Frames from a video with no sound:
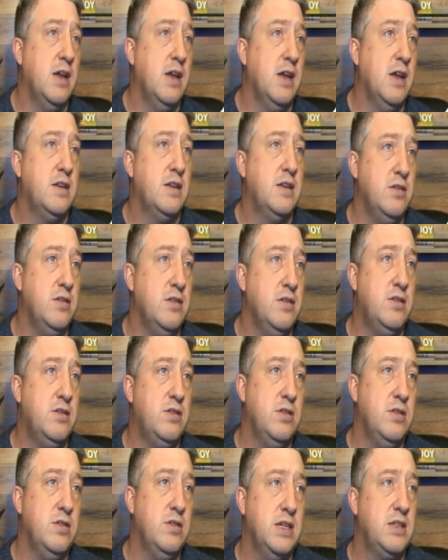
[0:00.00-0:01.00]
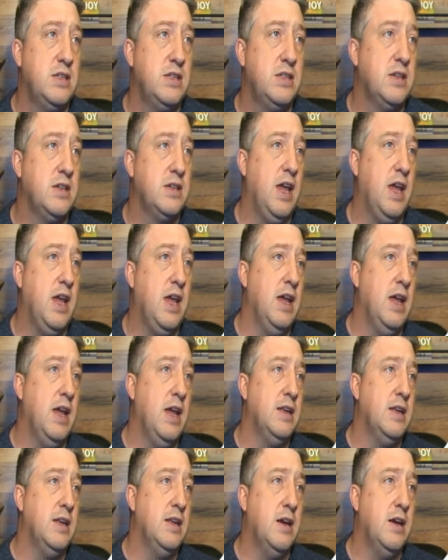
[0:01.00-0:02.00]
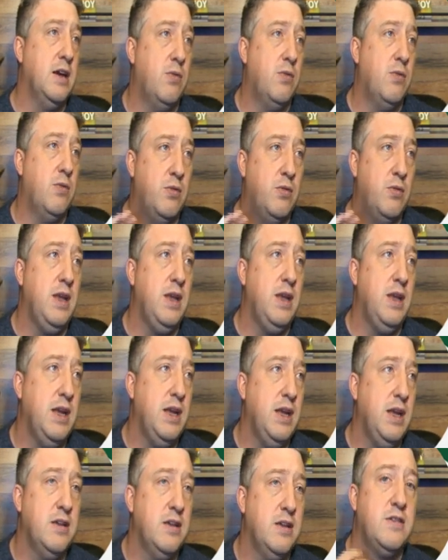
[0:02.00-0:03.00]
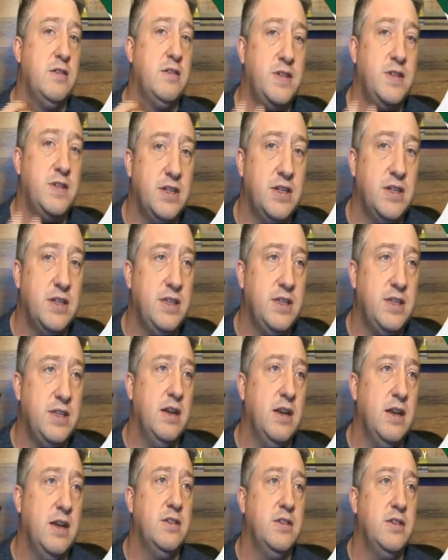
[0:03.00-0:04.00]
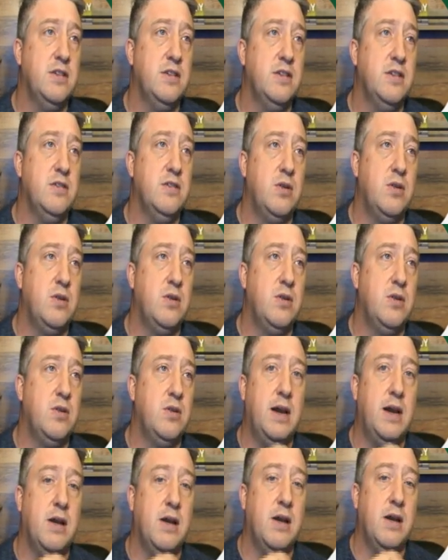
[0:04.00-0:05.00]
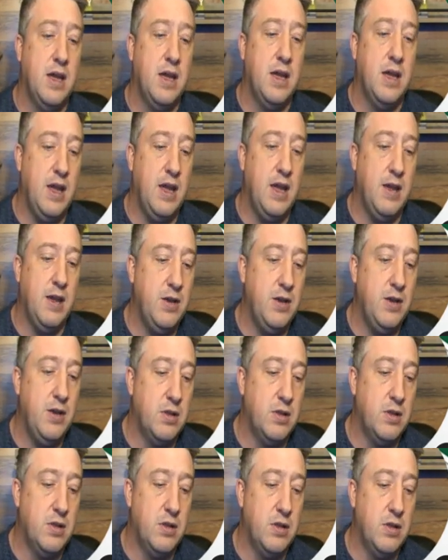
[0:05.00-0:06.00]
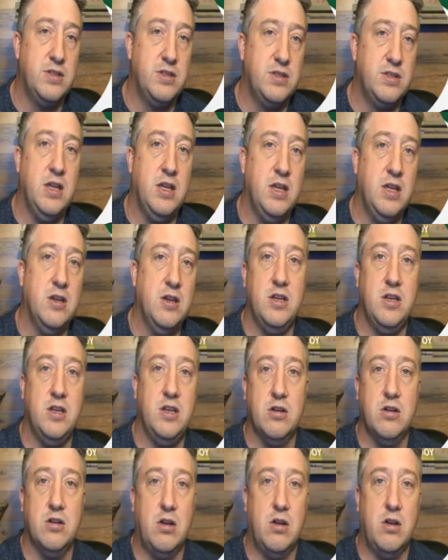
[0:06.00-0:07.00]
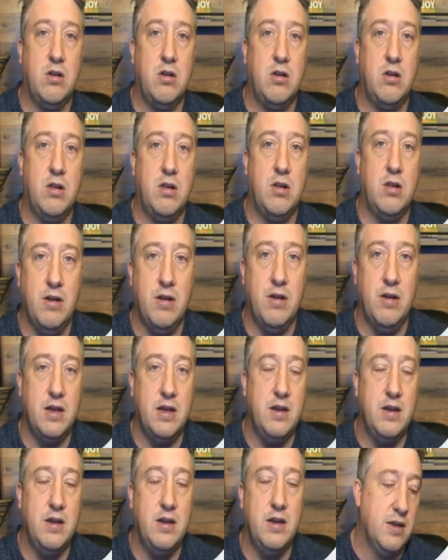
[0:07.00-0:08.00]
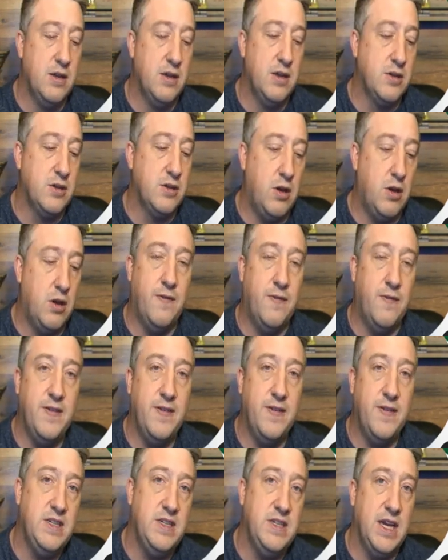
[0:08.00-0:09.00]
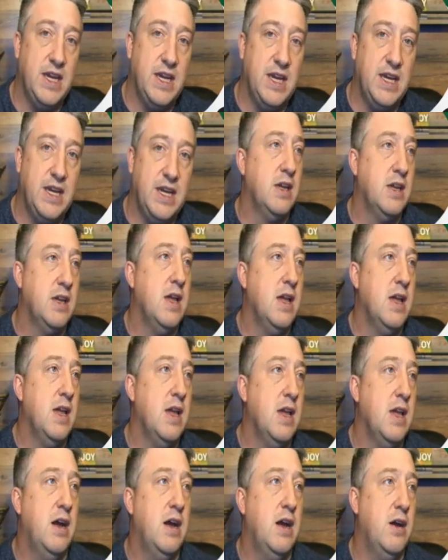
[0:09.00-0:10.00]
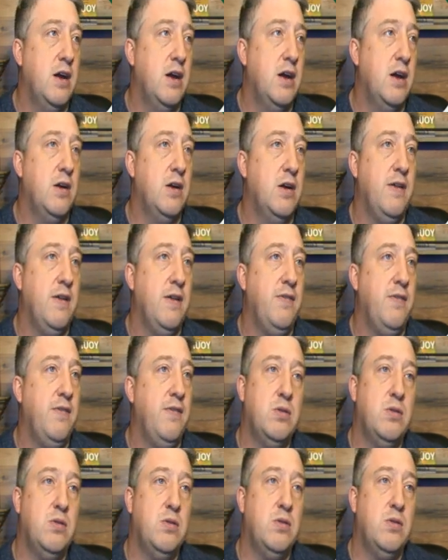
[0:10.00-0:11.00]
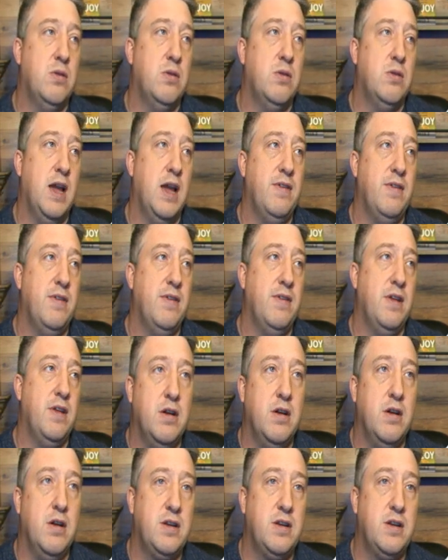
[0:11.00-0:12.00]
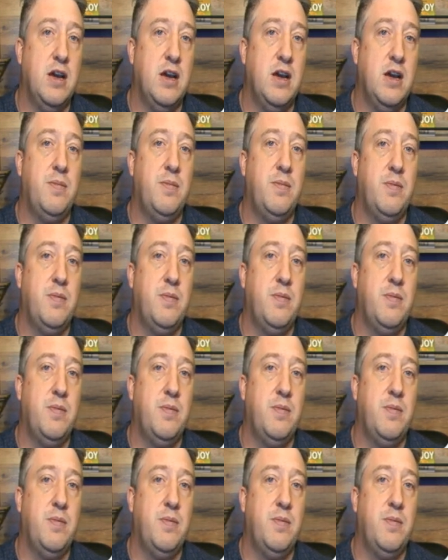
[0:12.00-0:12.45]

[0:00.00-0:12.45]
to do this. And uh, what we need is facilitators to go out and meet with local seniors in your local area, so all 50 states. Uh, if you have the heart to help